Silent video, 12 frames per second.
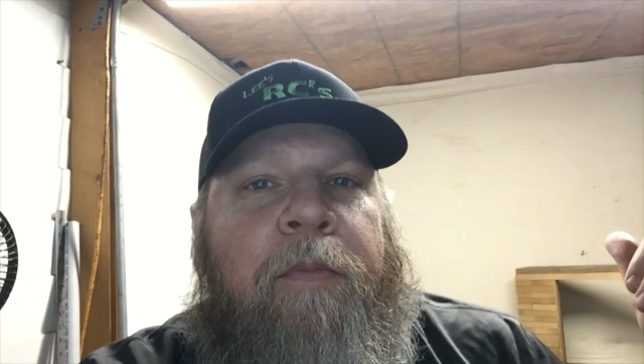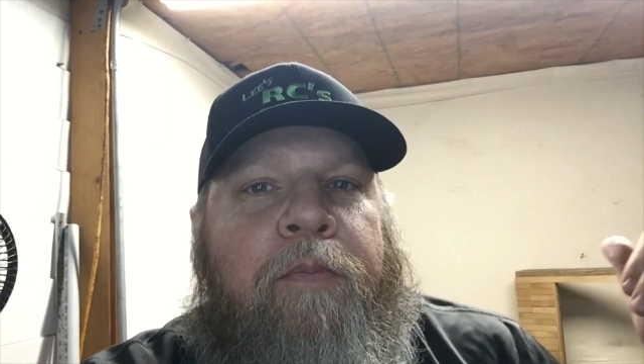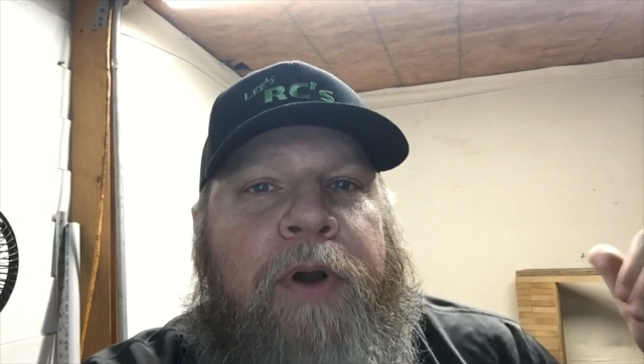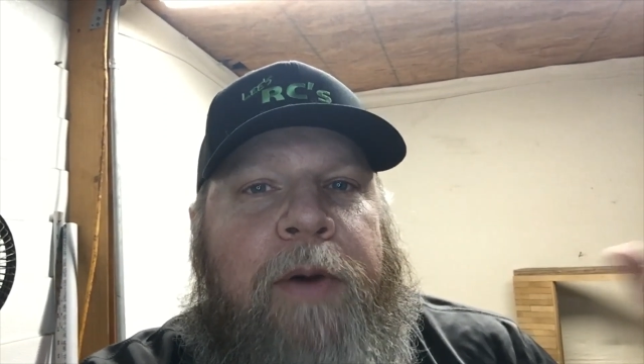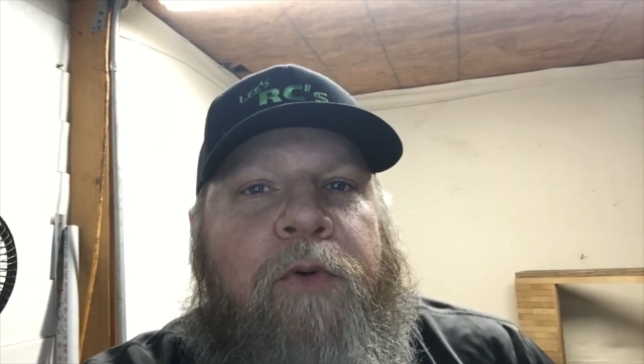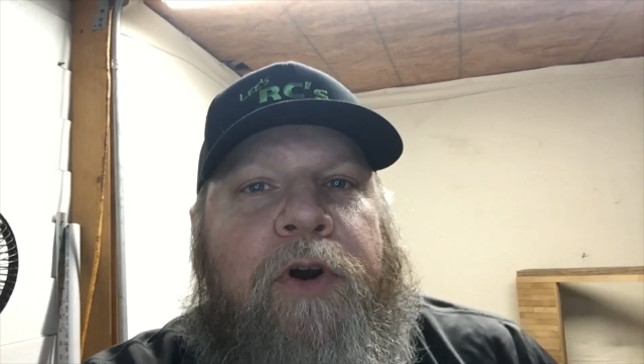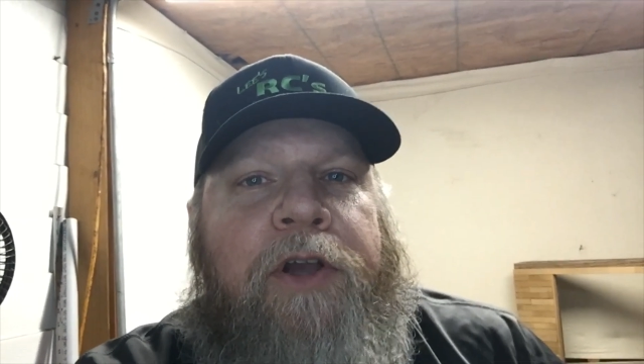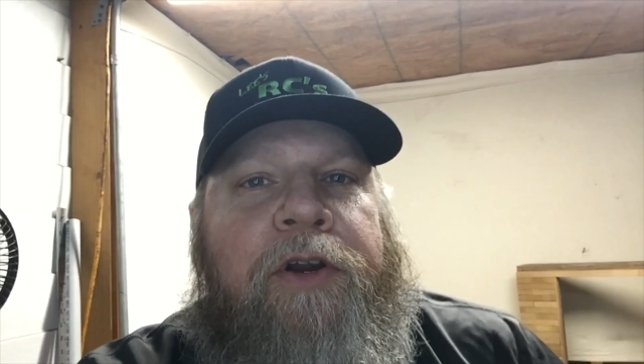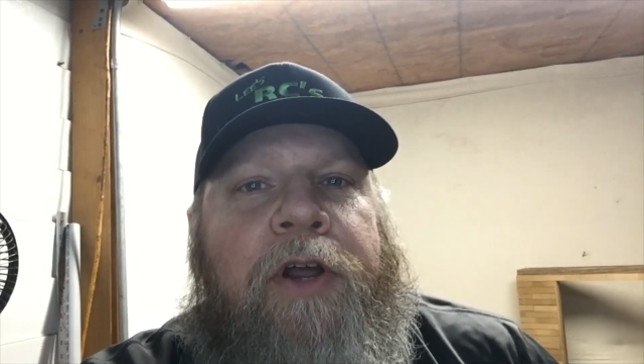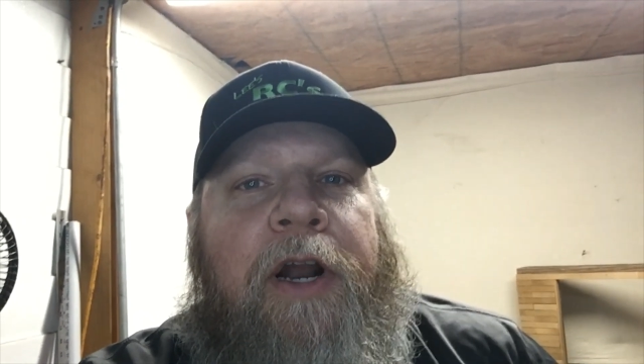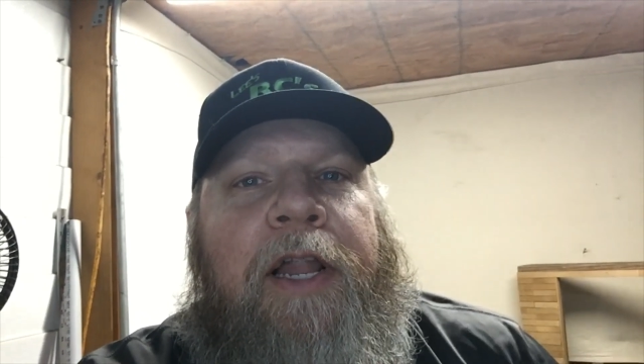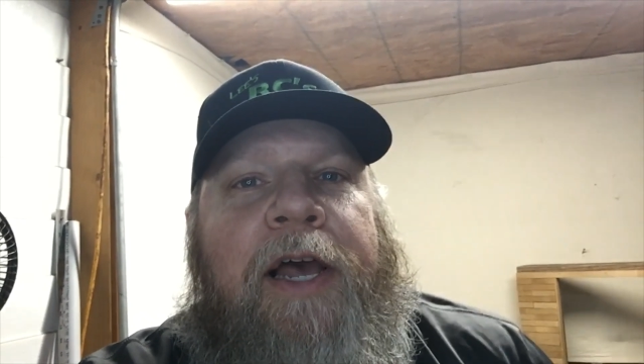But I'm
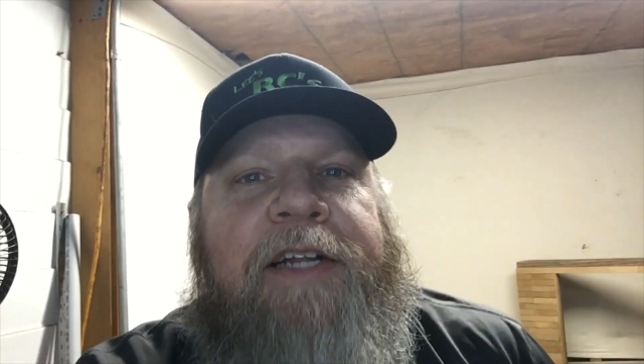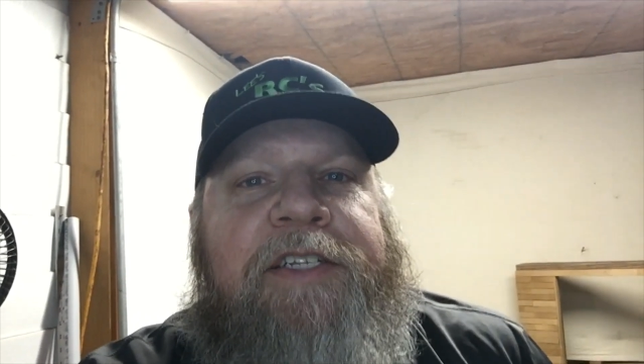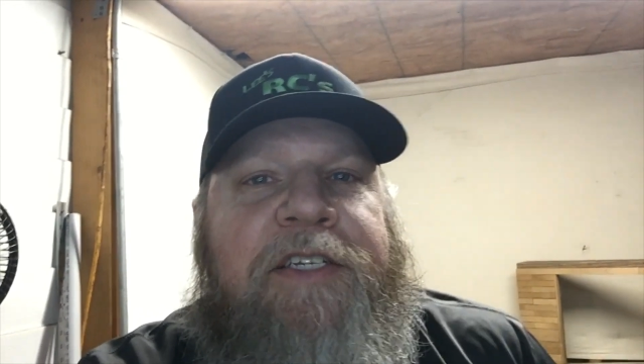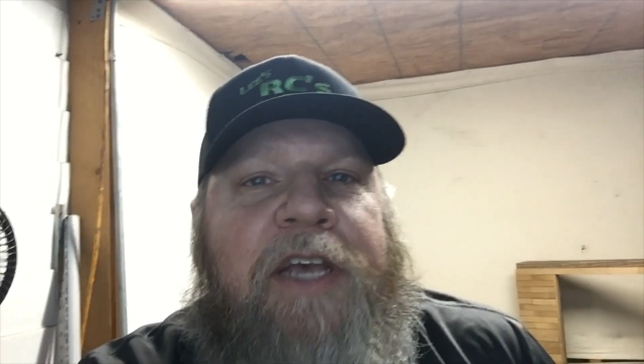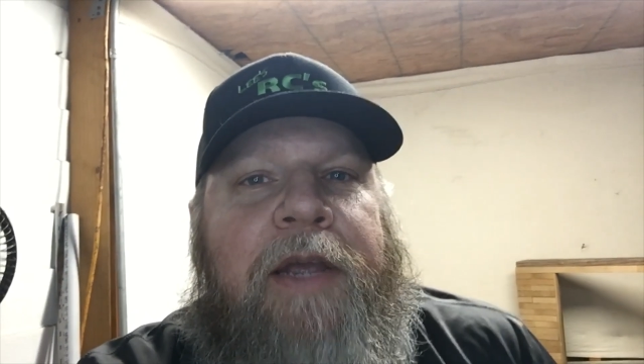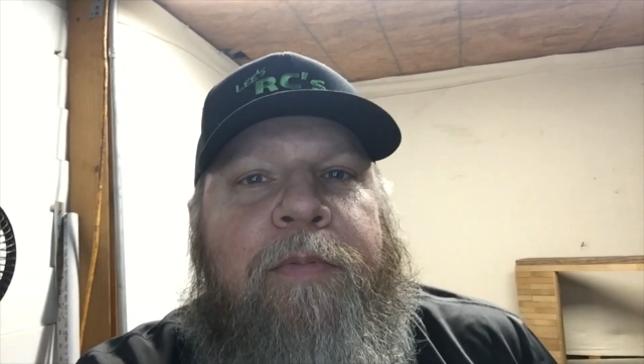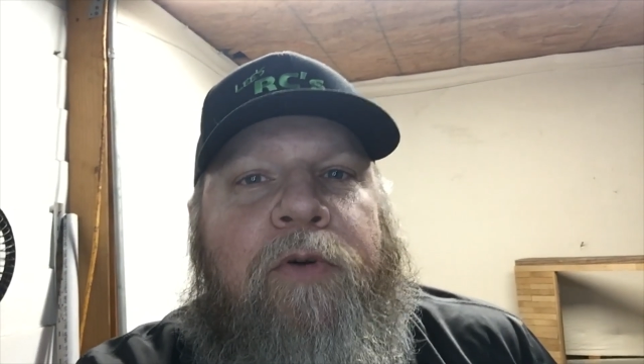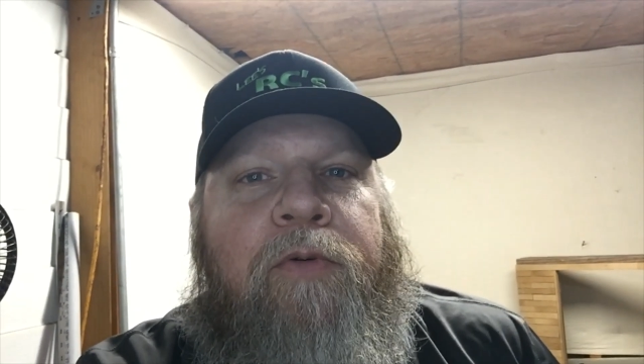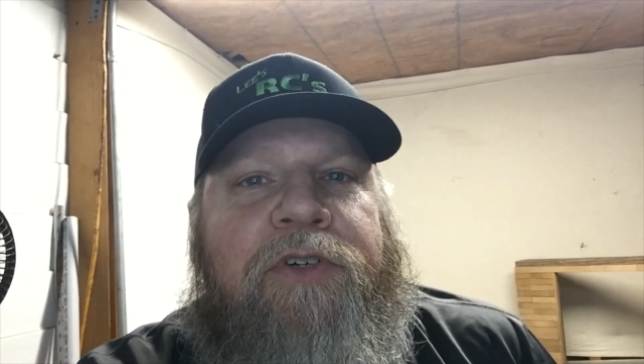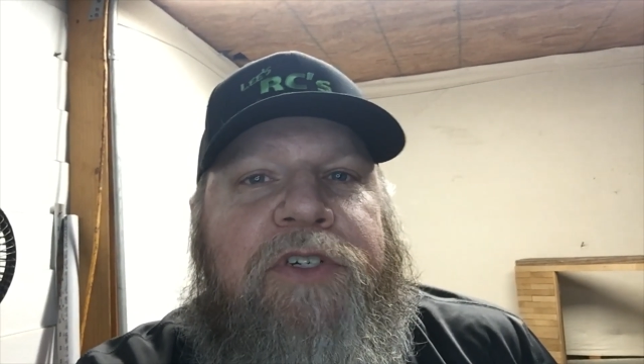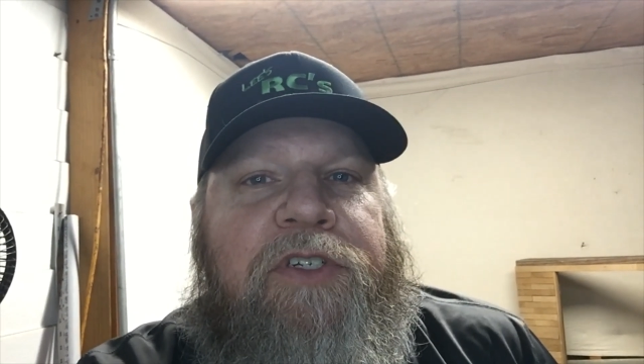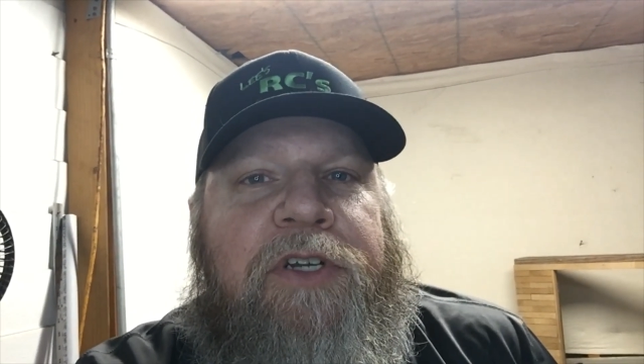working on a
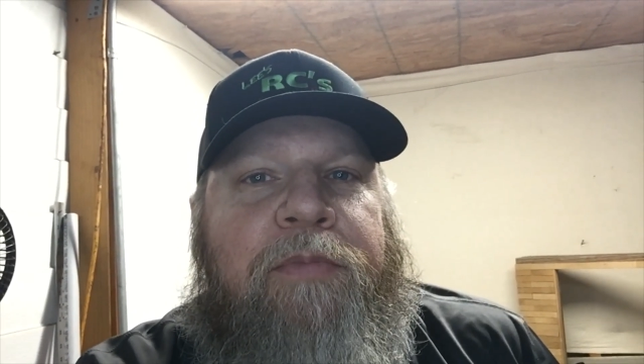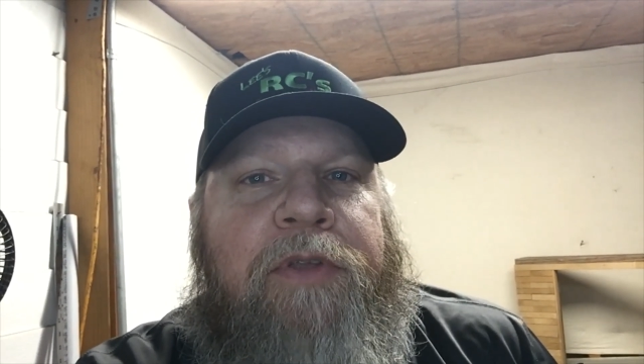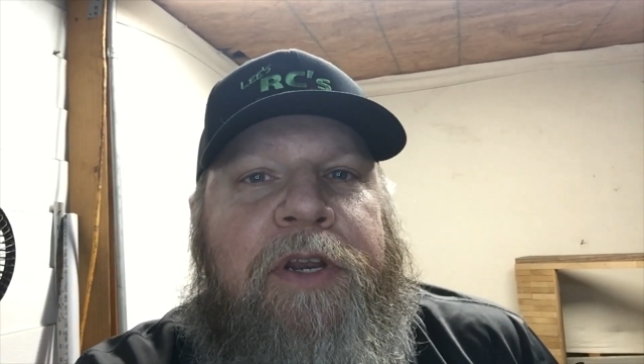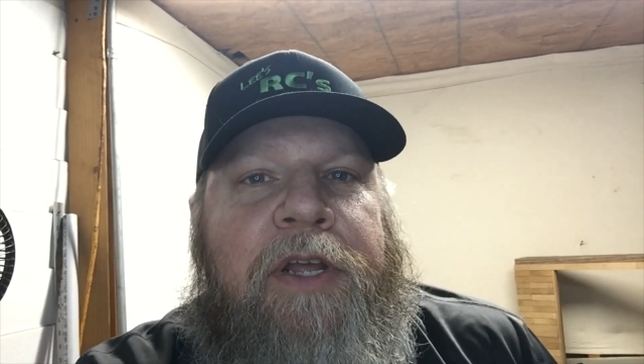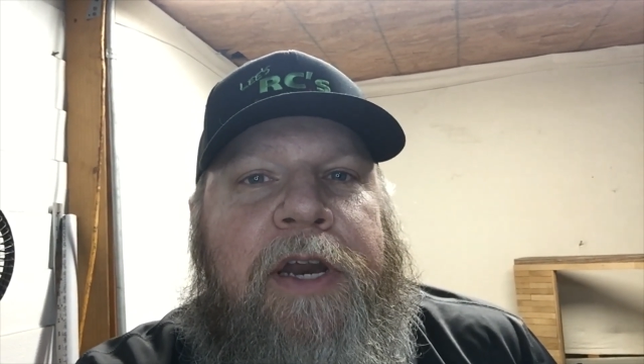lightsaber, which is something